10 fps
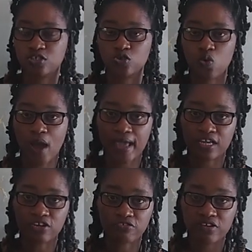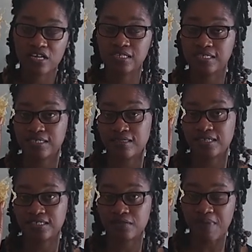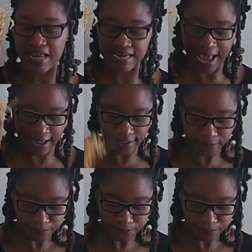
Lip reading: So I increased this in my diet.